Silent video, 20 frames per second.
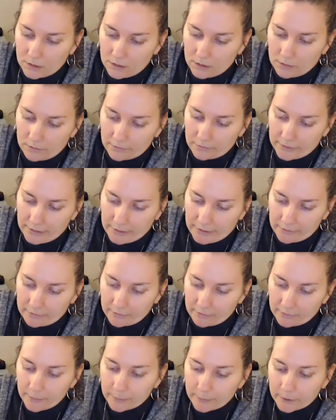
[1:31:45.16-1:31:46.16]
Okay,
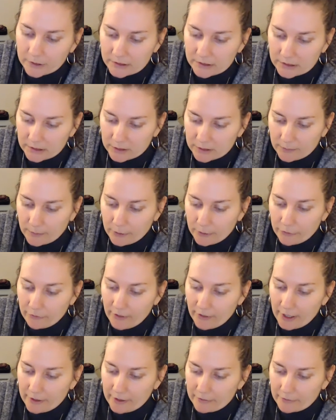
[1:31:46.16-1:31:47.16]

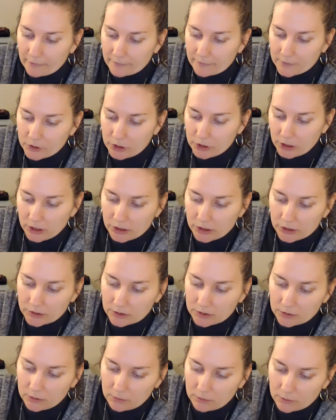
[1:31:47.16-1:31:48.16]
3.6.5, changes
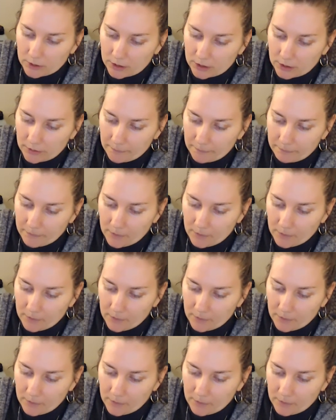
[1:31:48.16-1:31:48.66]
in the work.